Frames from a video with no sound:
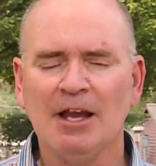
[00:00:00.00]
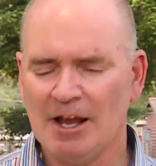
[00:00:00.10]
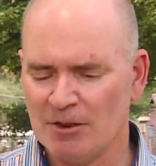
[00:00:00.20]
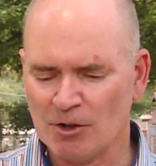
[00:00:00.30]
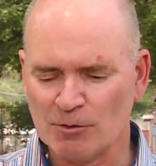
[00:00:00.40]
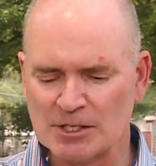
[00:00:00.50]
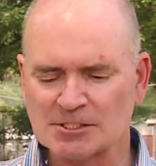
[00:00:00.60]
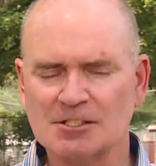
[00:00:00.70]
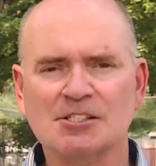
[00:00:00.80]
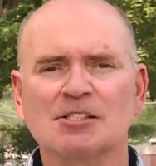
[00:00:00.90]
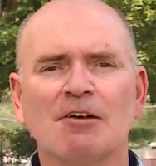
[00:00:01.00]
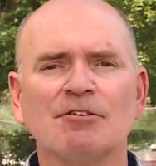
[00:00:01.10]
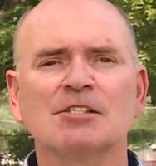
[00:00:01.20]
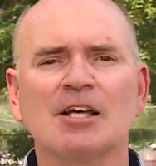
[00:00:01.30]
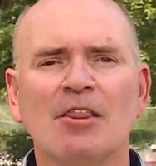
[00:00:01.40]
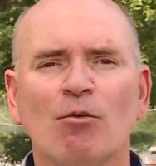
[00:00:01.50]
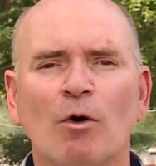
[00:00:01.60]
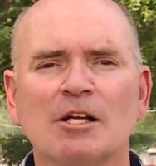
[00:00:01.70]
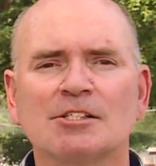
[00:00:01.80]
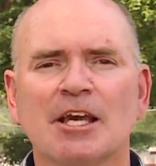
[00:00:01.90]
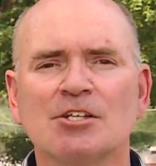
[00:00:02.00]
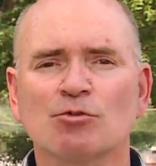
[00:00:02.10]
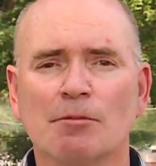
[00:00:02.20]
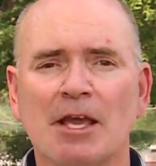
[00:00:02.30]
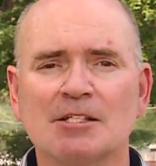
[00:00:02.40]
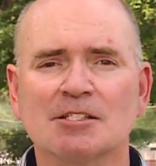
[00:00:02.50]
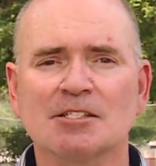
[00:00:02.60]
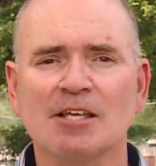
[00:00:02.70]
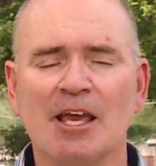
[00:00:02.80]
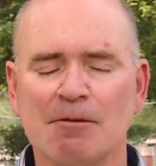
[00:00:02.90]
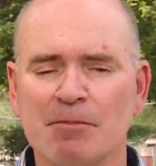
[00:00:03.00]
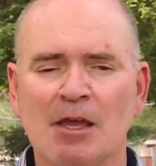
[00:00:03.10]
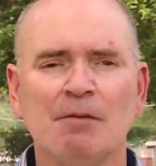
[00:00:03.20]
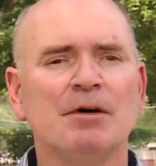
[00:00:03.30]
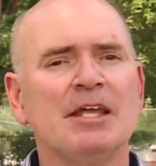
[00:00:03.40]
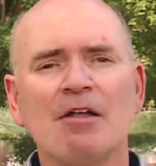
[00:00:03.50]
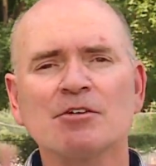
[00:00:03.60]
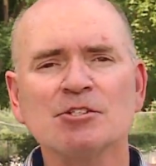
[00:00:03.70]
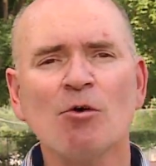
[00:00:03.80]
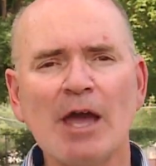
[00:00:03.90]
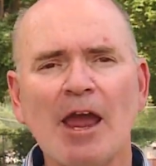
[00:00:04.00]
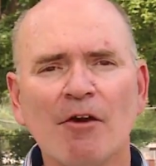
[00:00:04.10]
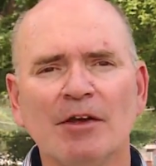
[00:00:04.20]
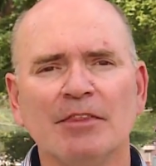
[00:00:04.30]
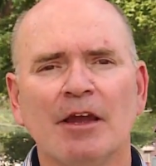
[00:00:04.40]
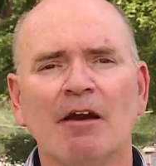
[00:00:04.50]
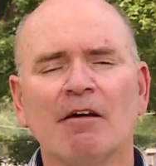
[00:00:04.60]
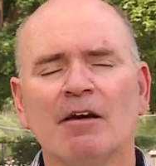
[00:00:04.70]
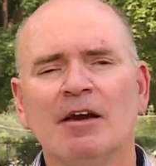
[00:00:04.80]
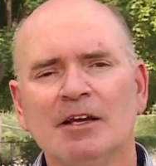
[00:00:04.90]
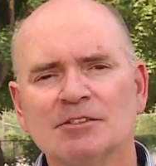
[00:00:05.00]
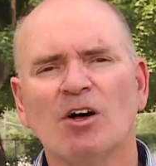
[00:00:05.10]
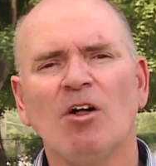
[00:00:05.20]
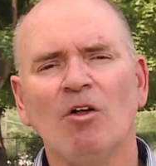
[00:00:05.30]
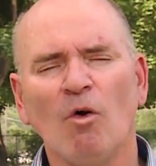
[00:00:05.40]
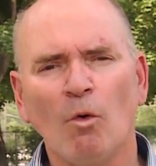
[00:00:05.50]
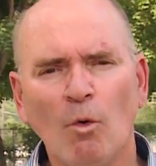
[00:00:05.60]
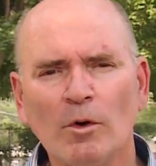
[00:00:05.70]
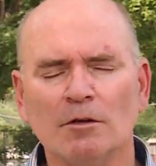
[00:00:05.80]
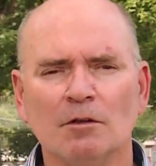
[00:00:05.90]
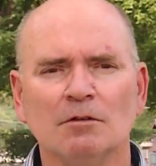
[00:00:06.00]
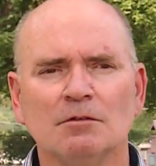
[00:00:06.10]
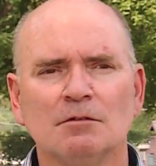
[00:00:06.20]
and all the rest of the stuff inside the watch case remains the same, but now there's no air in there, it's all oil.